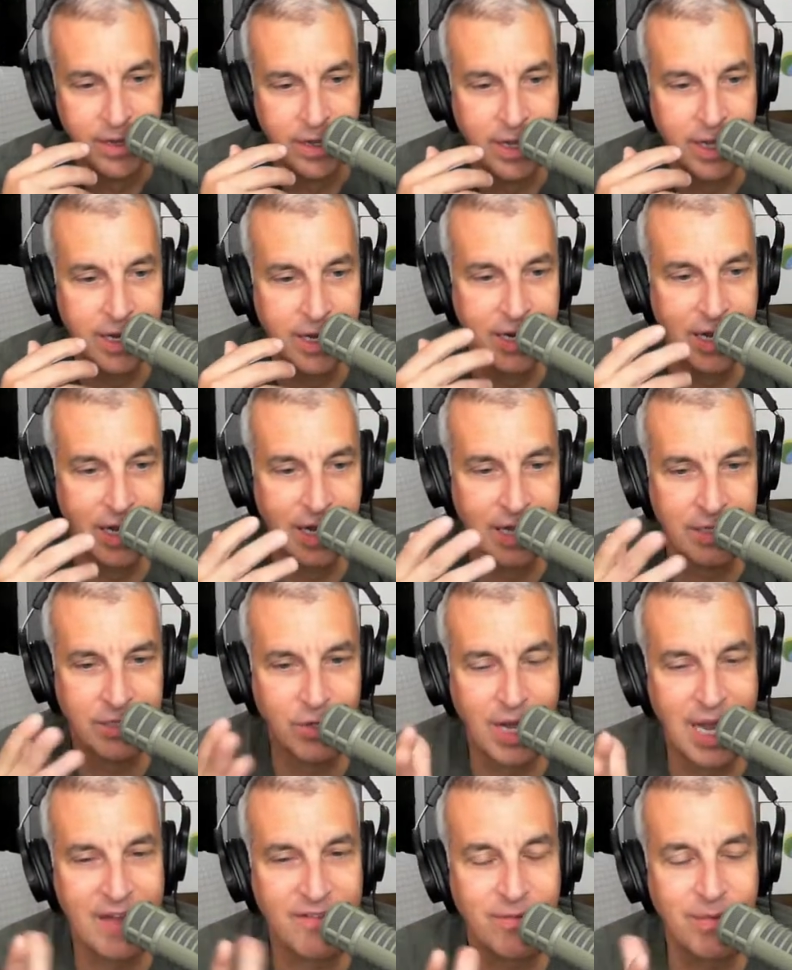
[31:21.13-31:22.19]
and
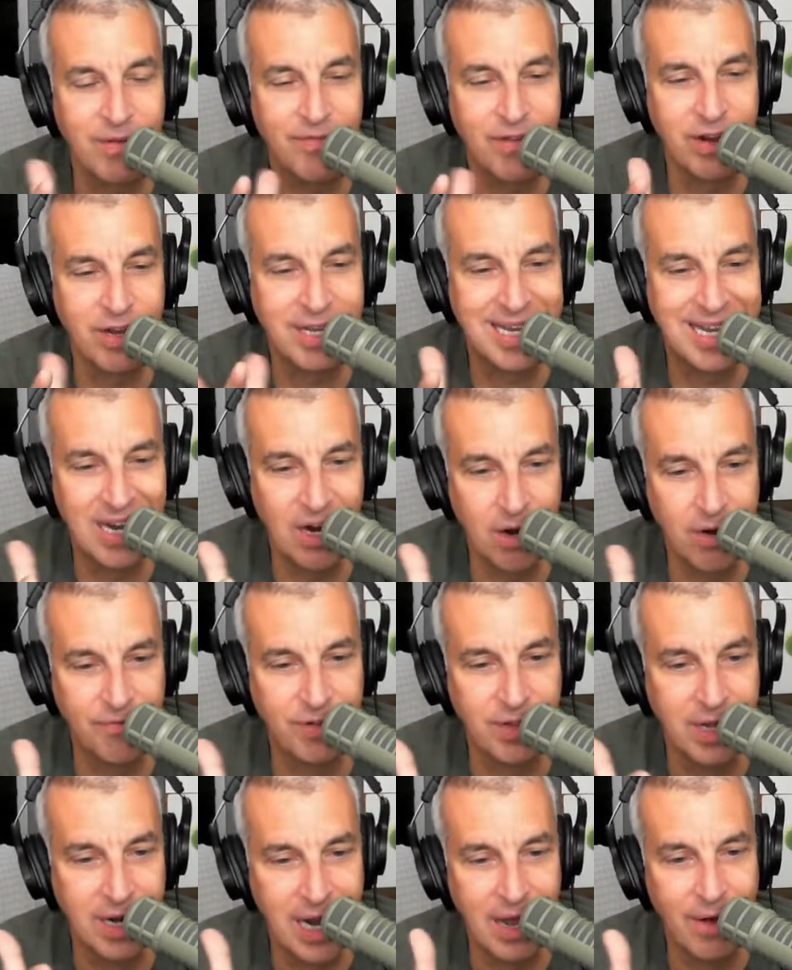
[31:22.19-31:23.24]
so I have to be very
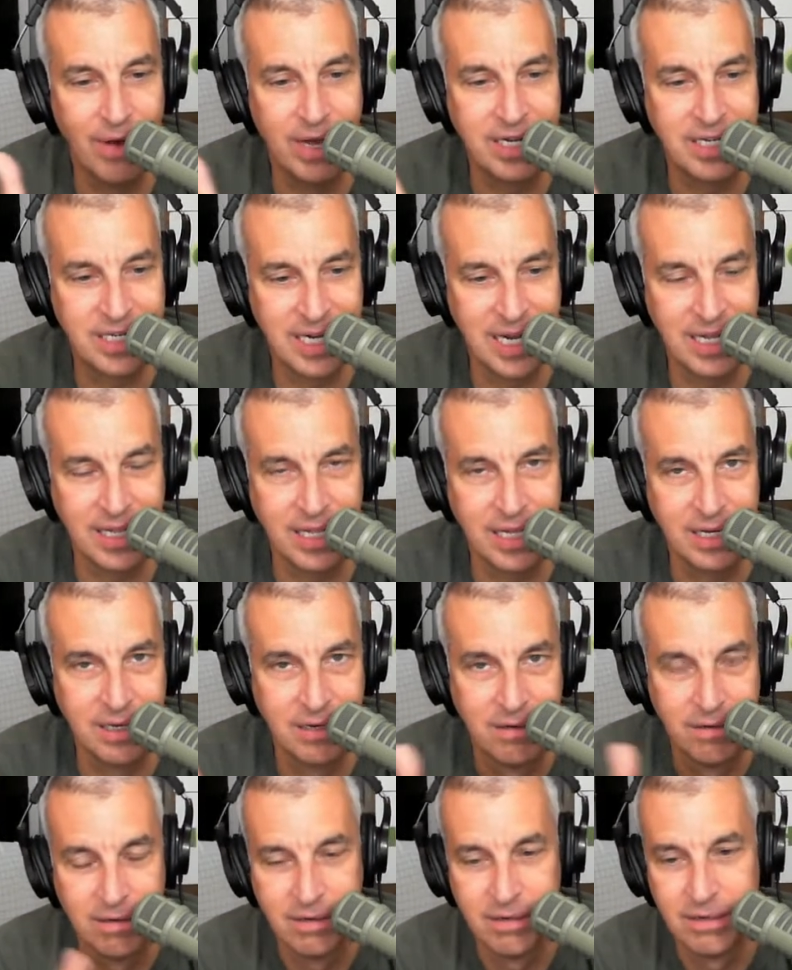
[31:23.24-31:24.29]
careful in how I tell it,
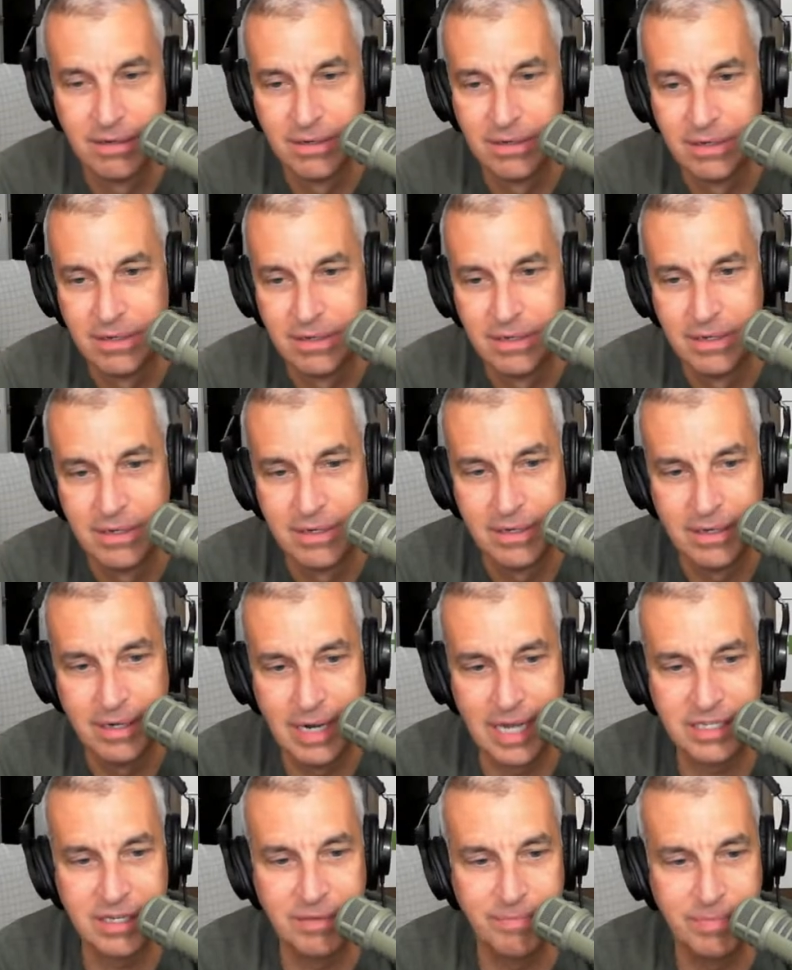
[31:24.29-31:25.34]

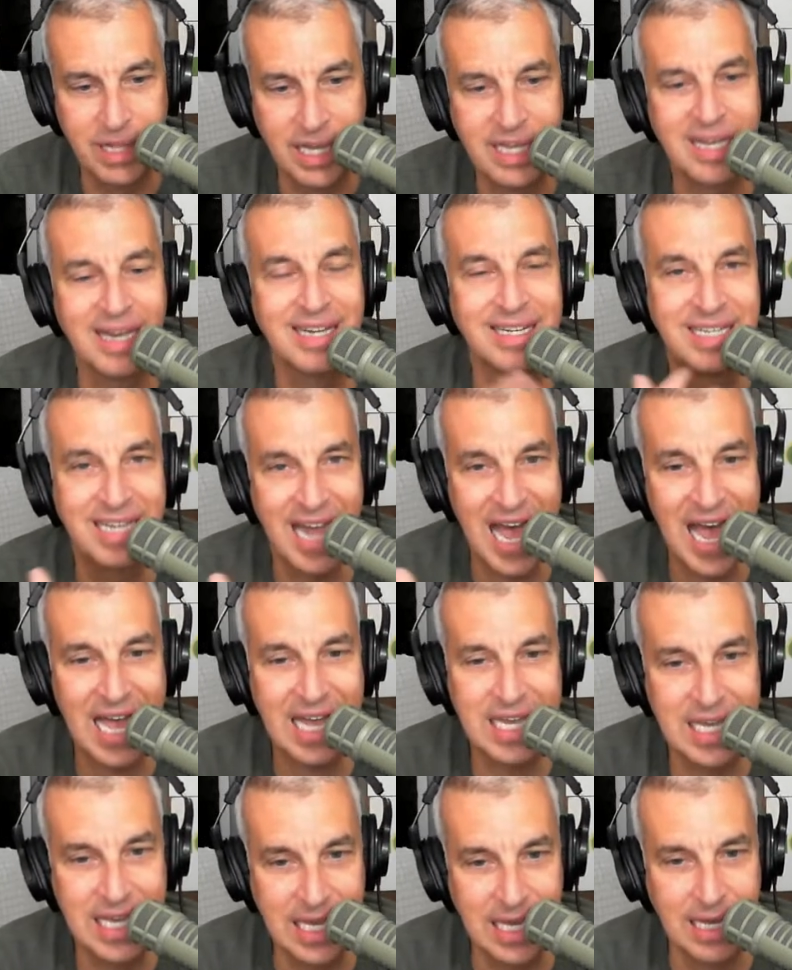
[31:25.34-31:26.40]
not to like
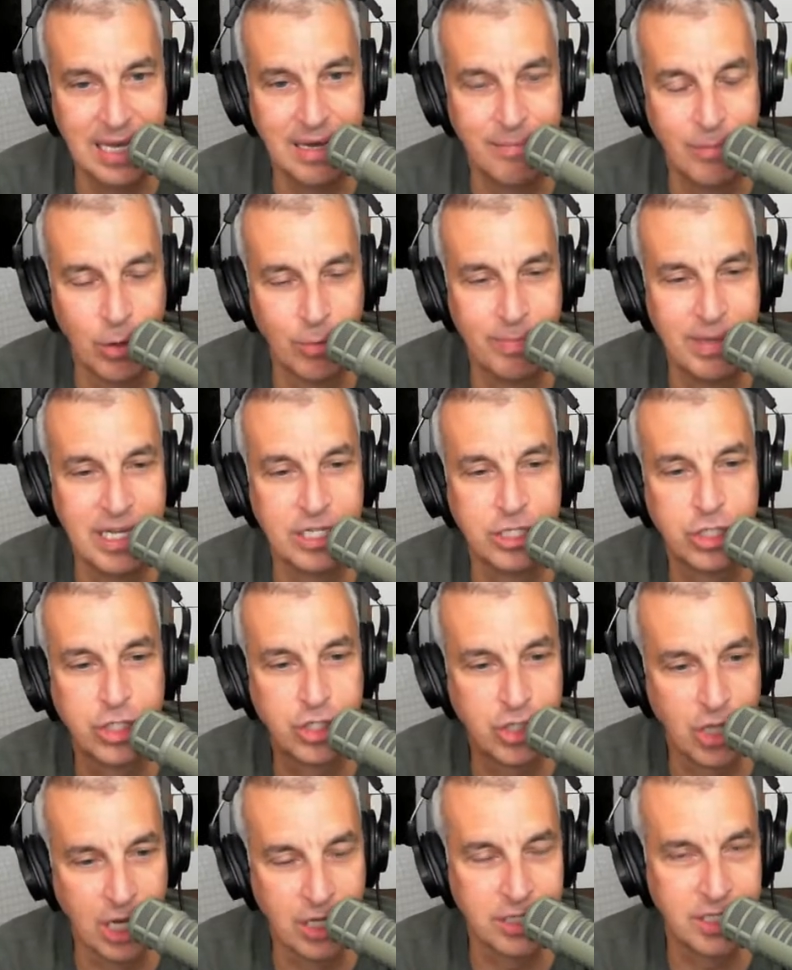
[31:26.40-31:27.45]
attack him or be
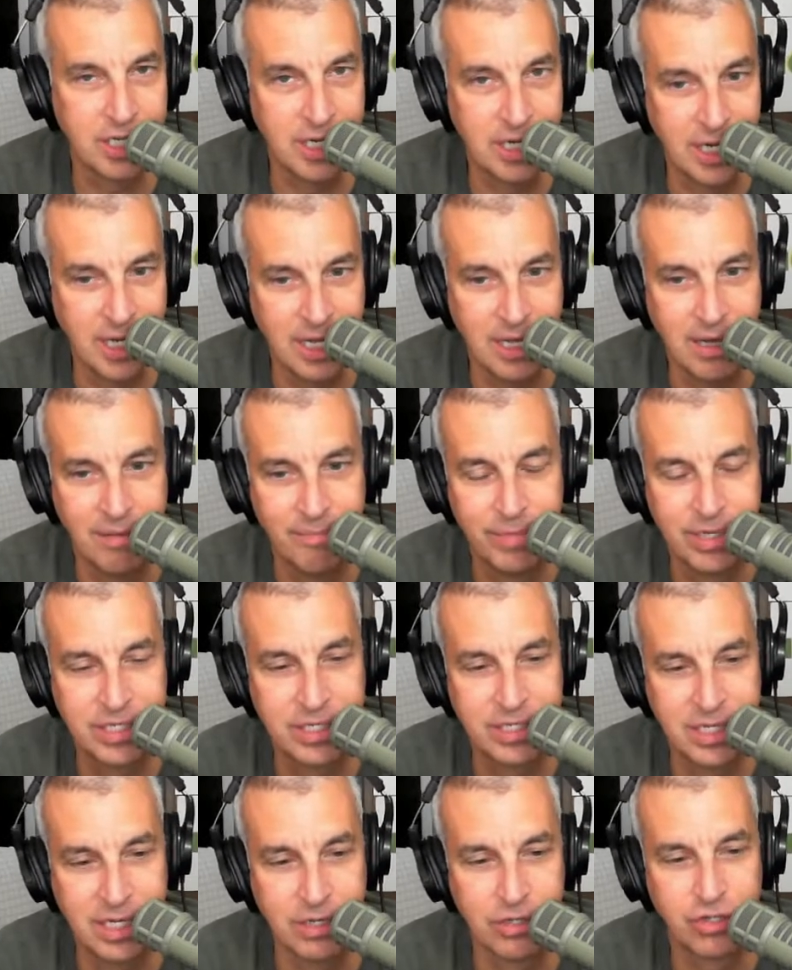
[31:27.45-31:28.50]
insulting to him, but
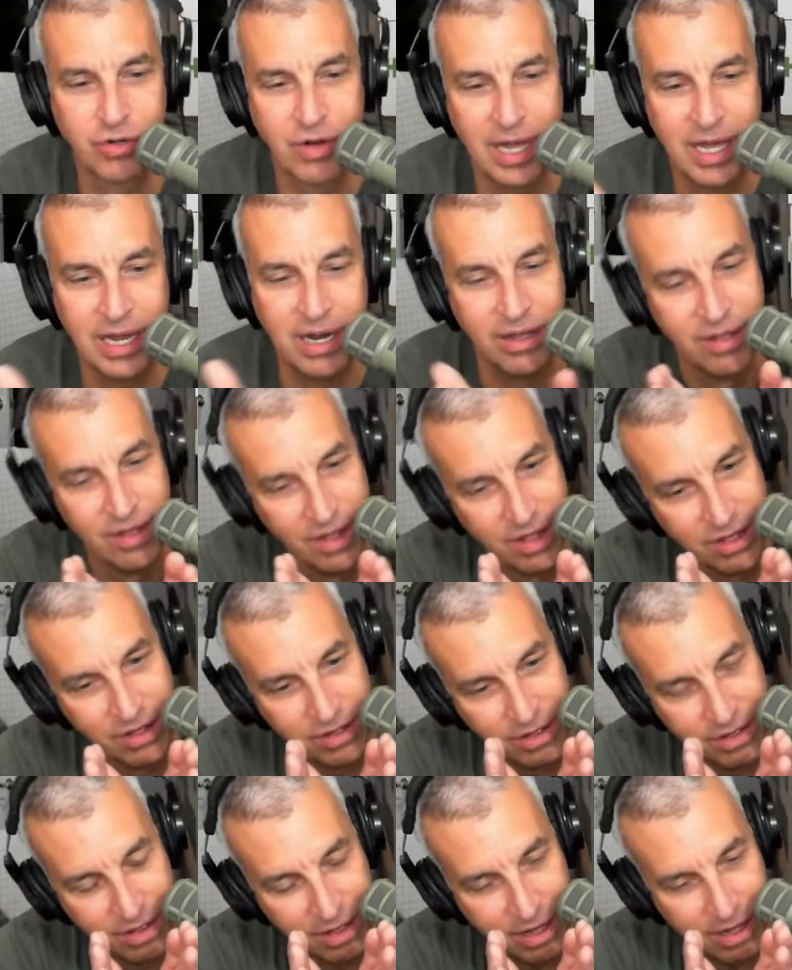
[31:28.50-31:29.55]
still try to
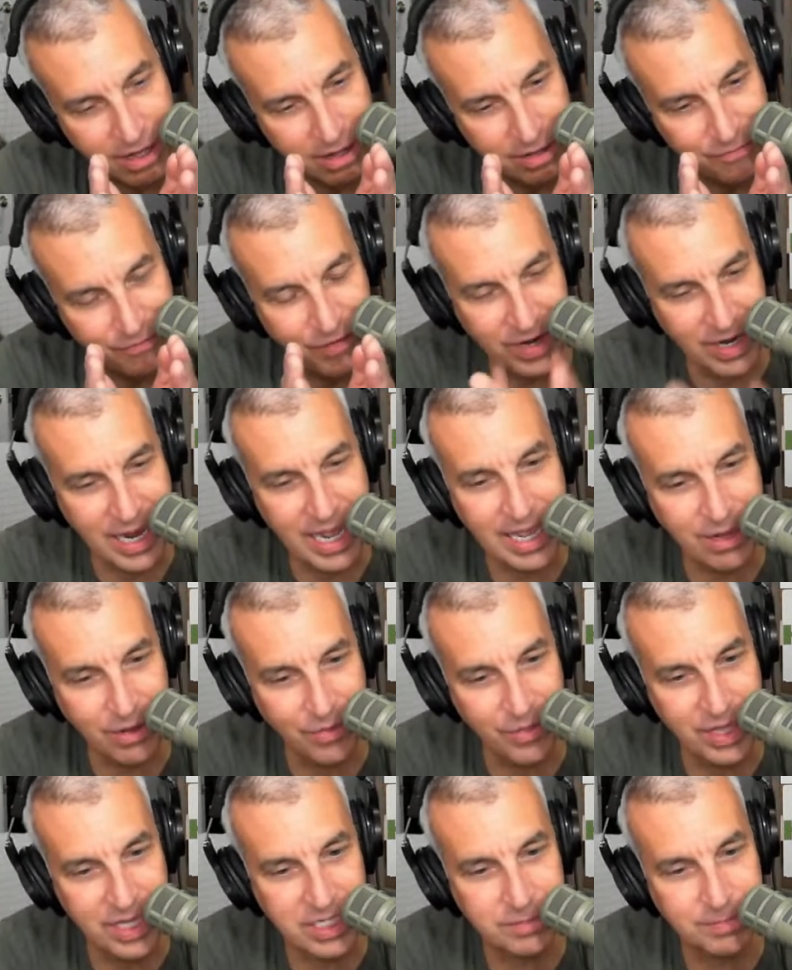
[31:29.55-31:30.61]

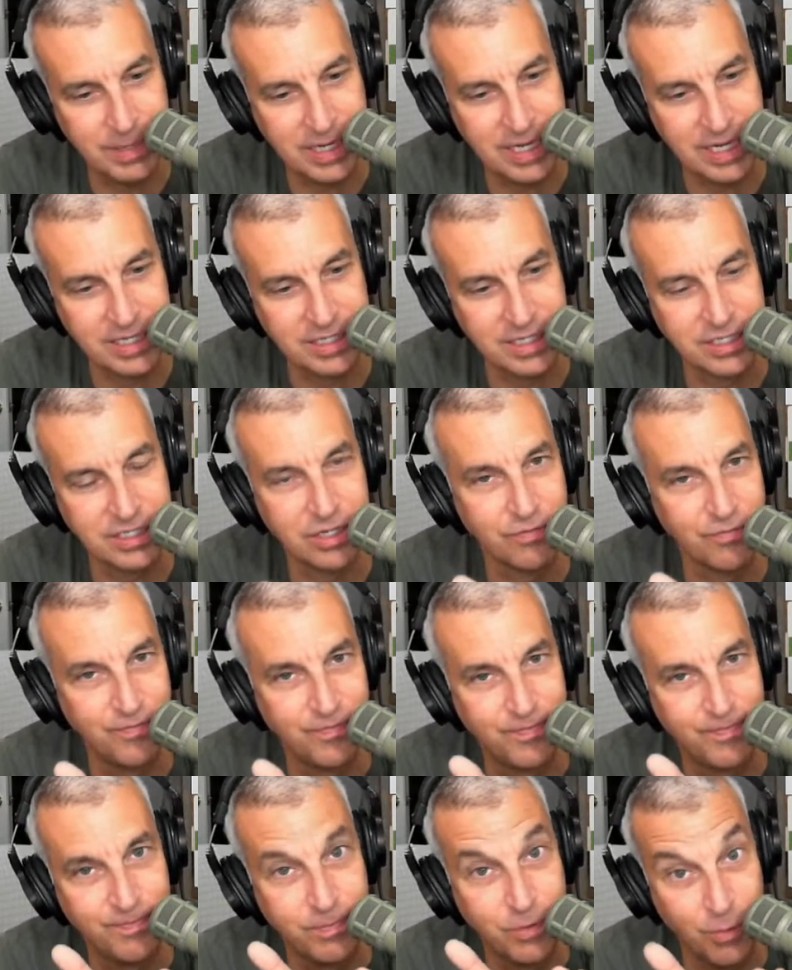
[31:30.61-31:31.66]
finagle this because it's a
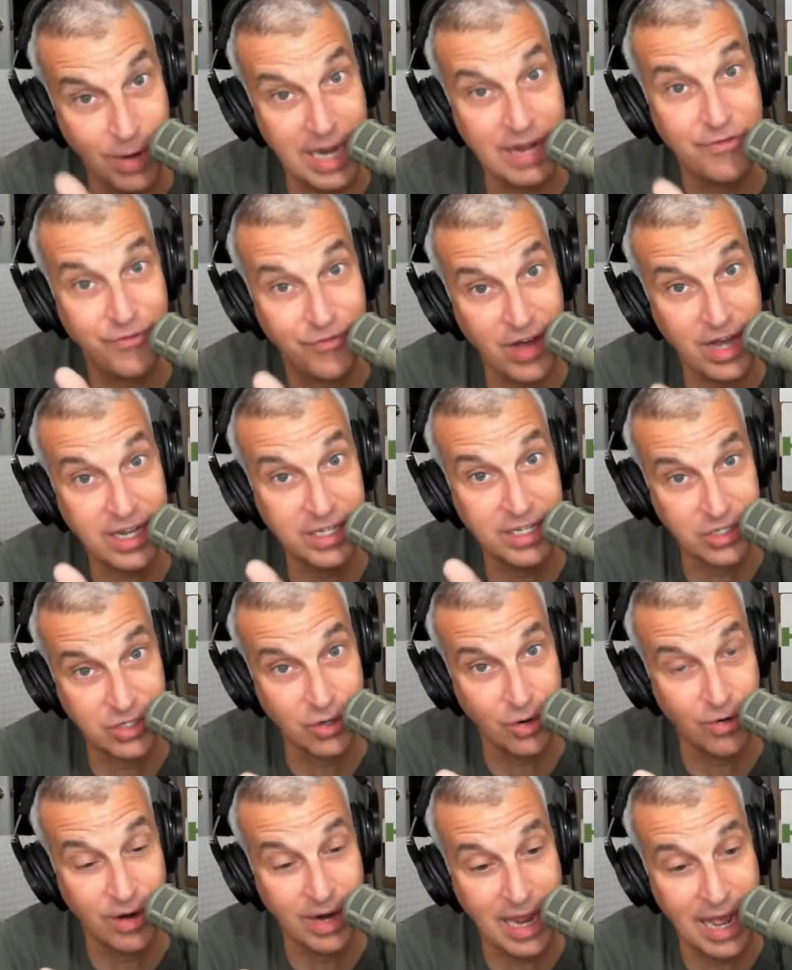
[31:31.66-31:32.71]
great fucking
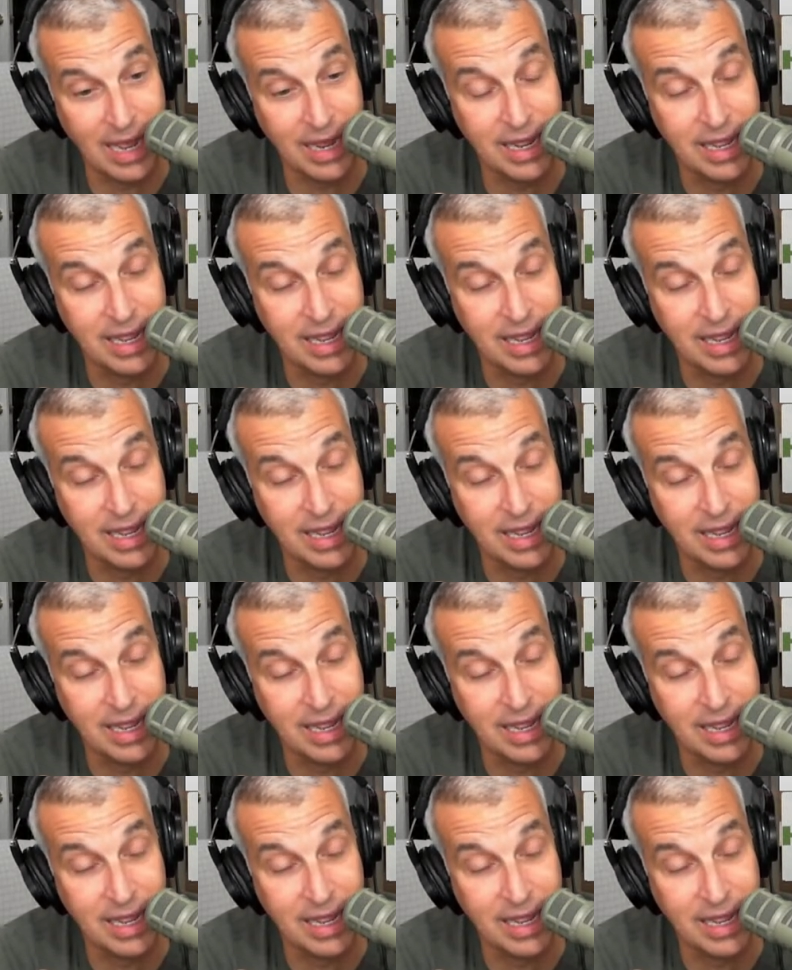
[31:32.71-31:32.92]
story.